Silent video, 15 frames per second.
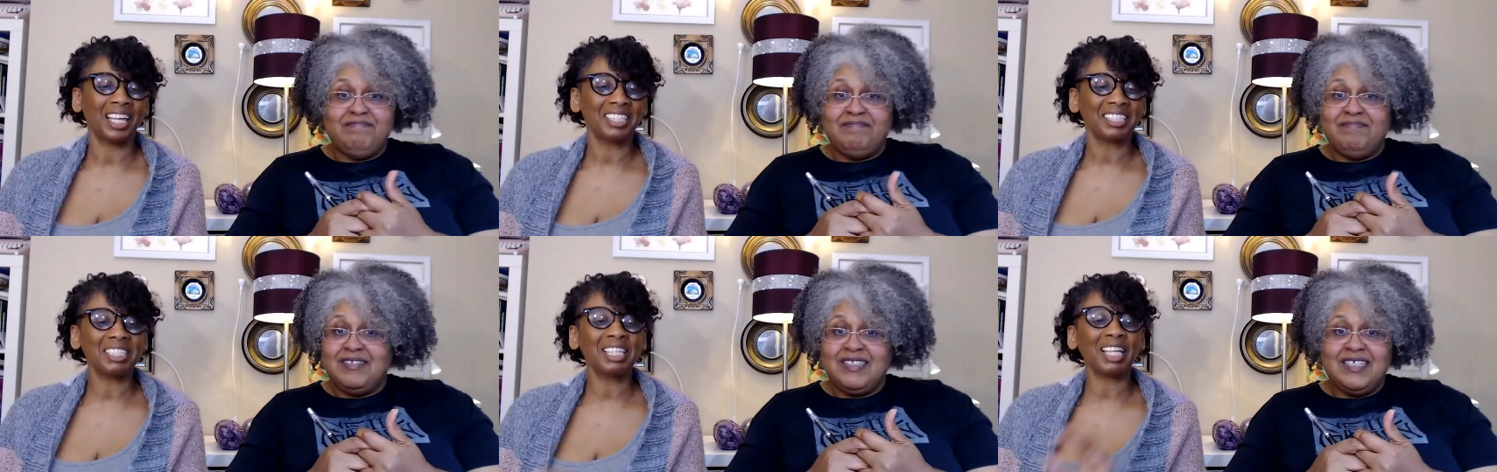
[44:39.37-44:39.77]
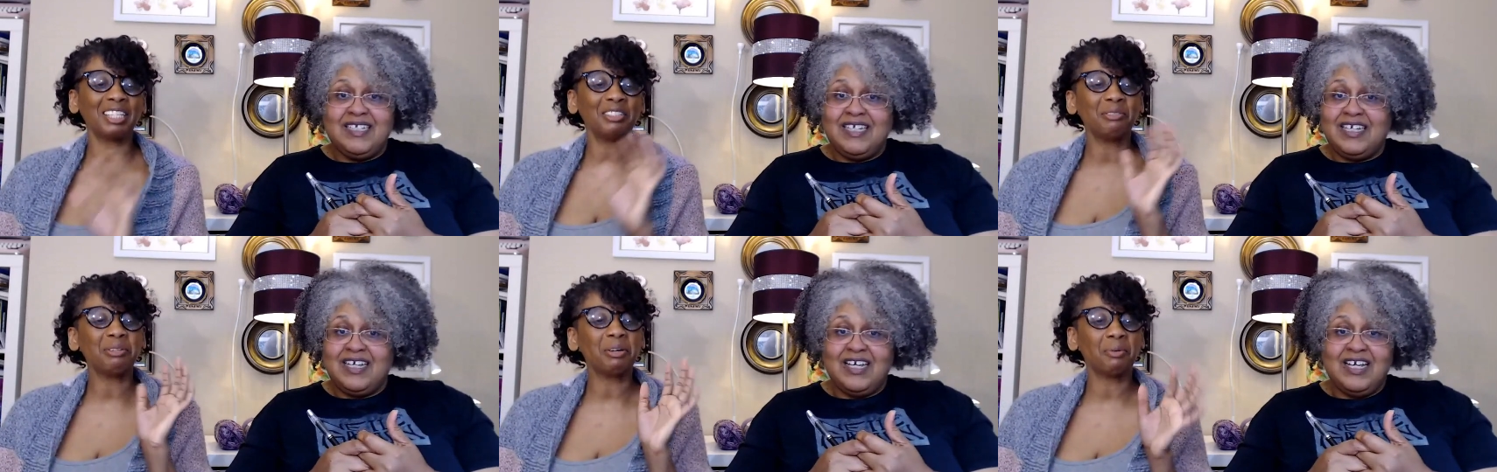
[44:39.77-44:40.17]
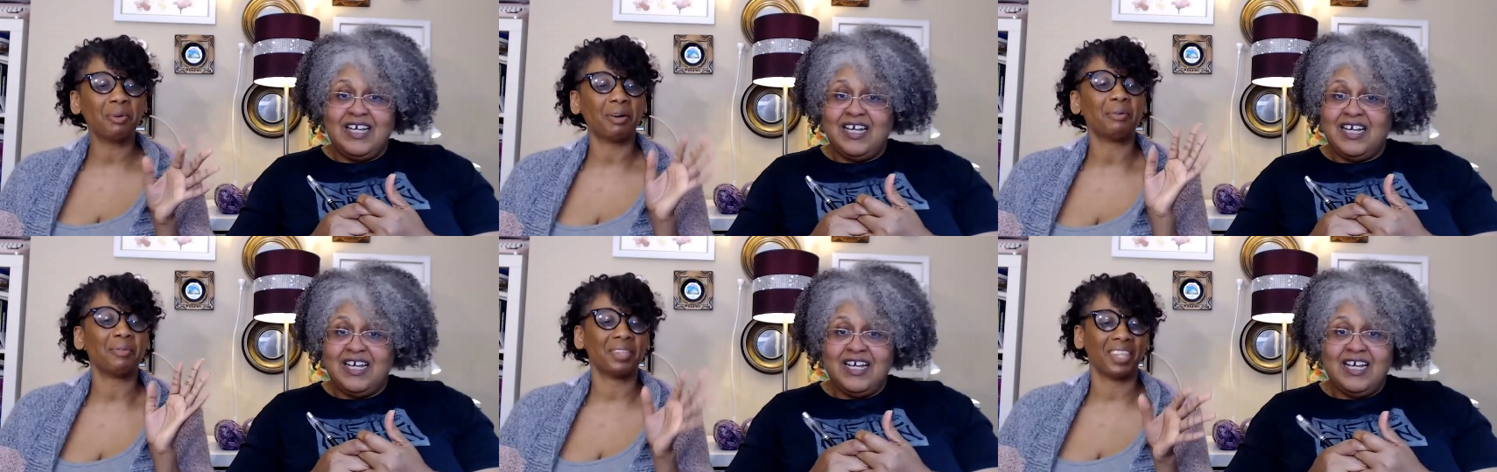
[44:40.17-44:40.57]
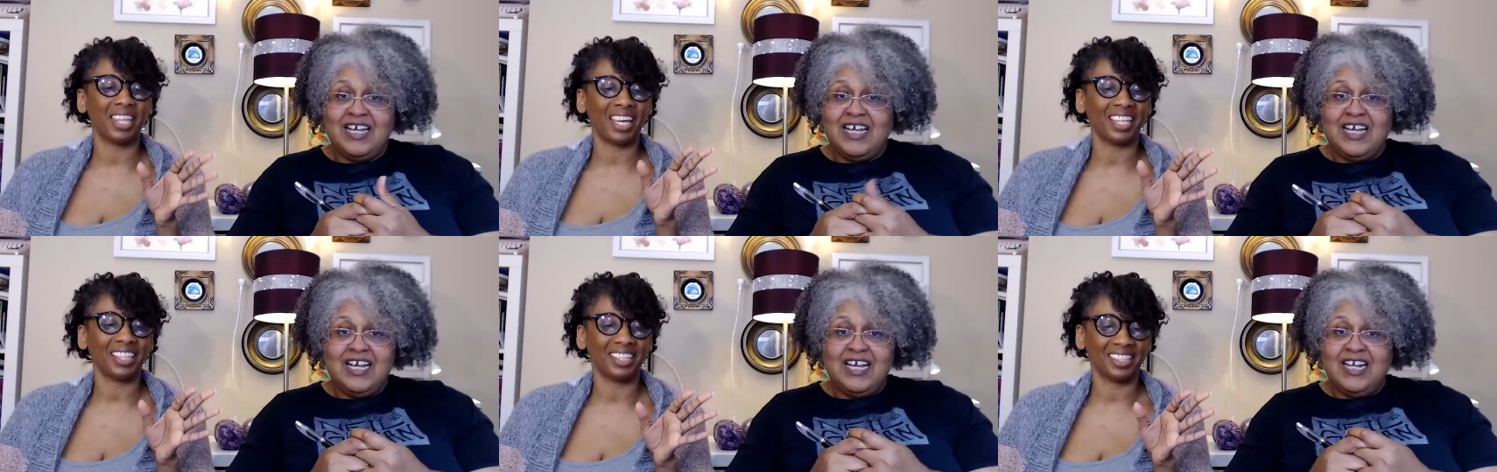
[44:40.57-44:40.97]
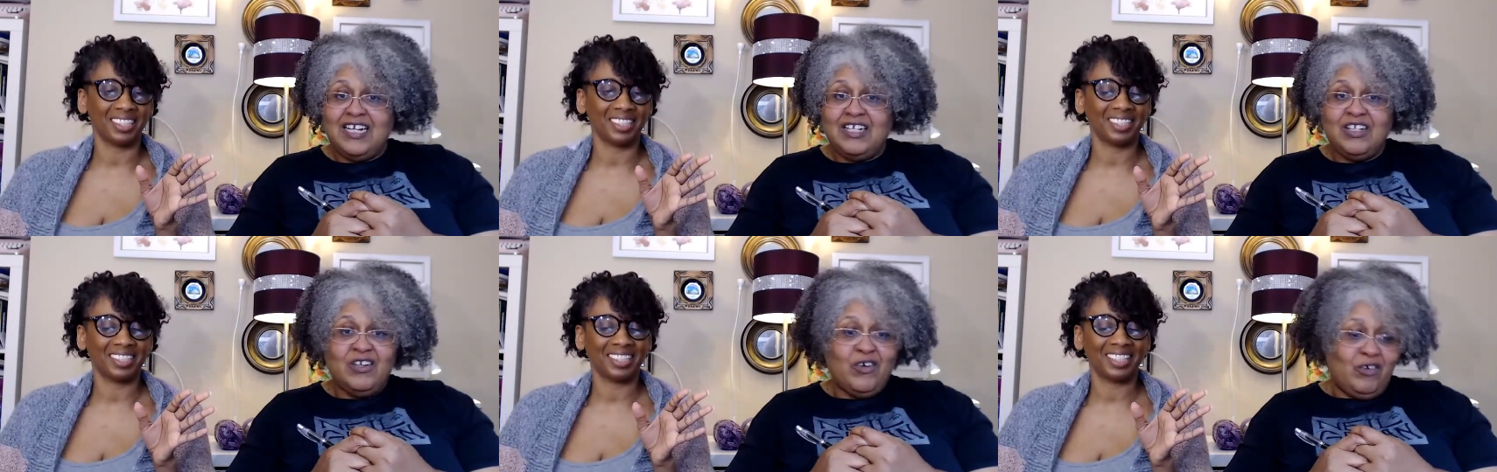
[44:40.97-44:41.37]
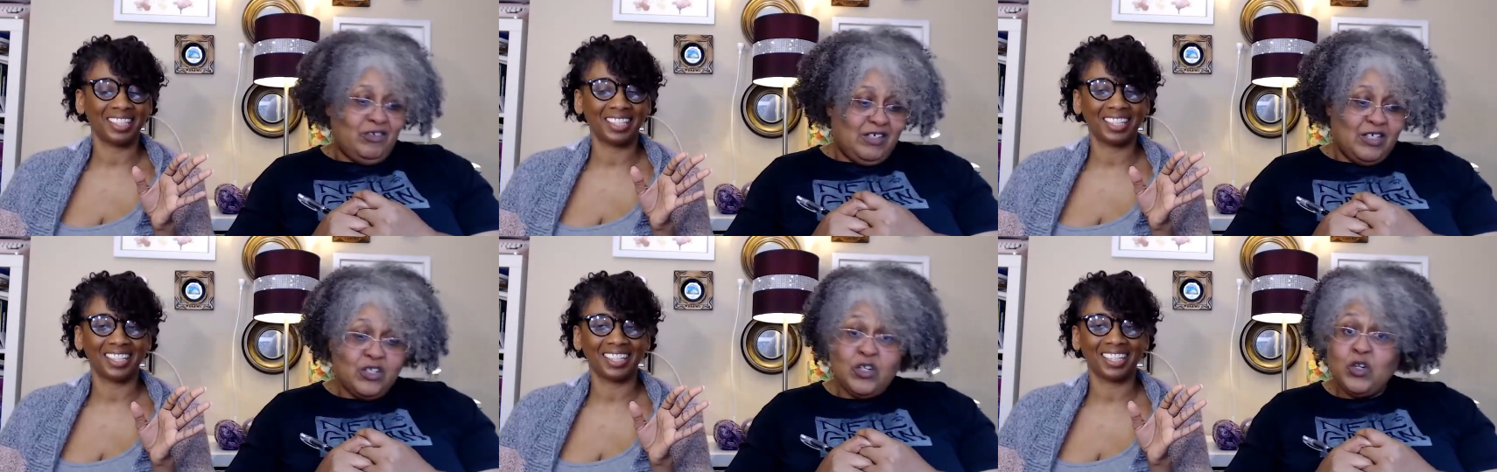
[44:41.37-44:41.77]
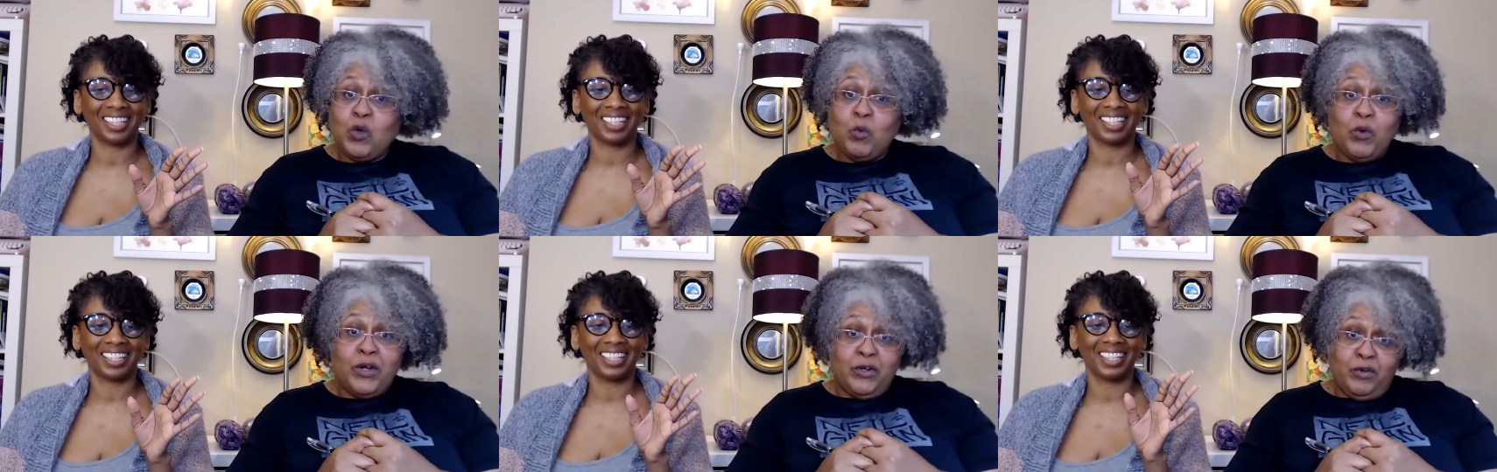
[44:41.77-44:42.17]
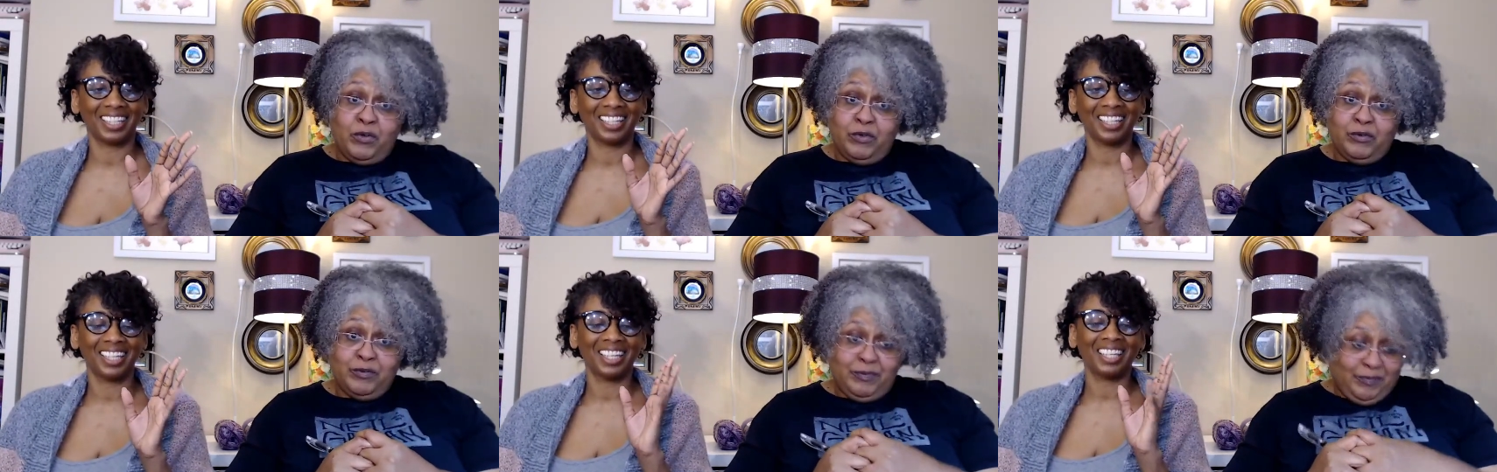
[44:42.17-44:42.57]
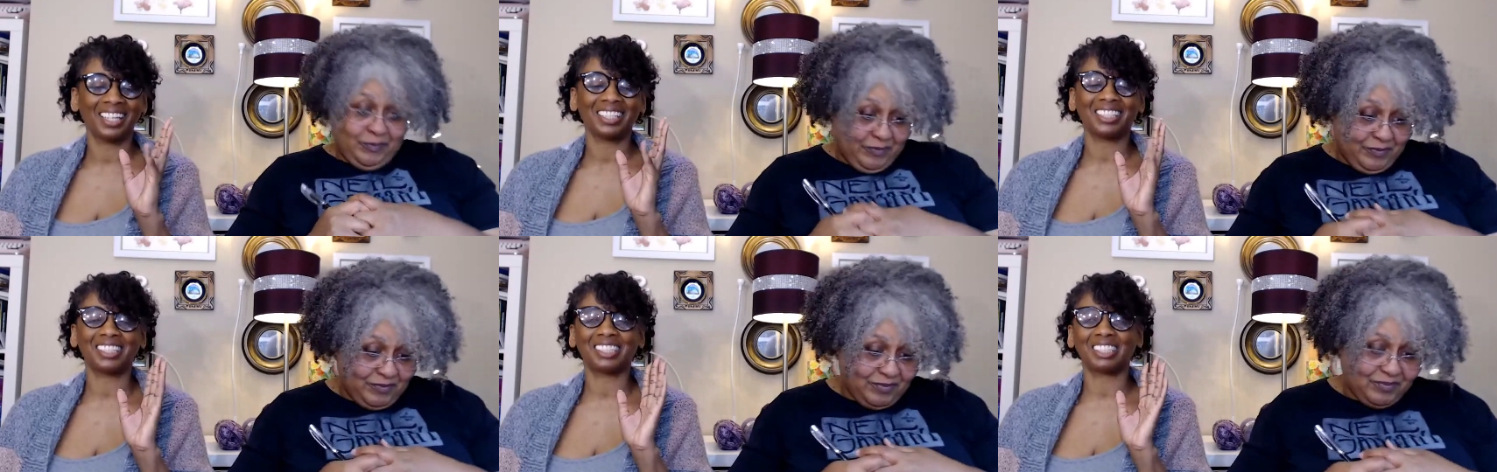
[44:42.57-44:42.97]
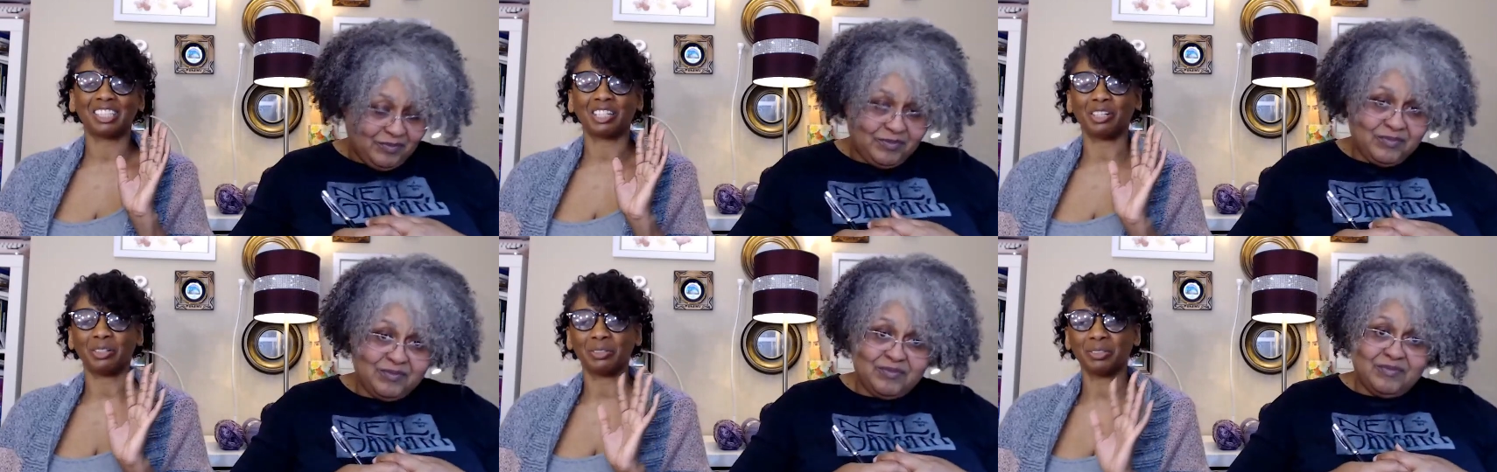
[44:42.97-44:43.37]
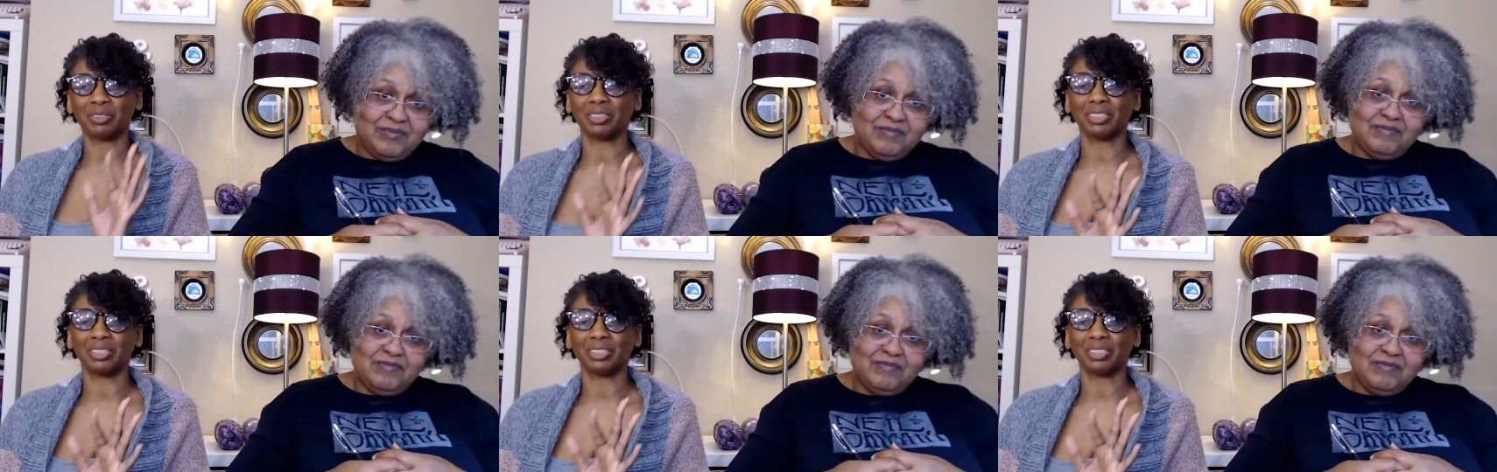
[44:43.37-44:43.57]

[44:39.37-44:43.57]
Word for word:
Speaker 1: she's not doing well with that no lisa no bueno so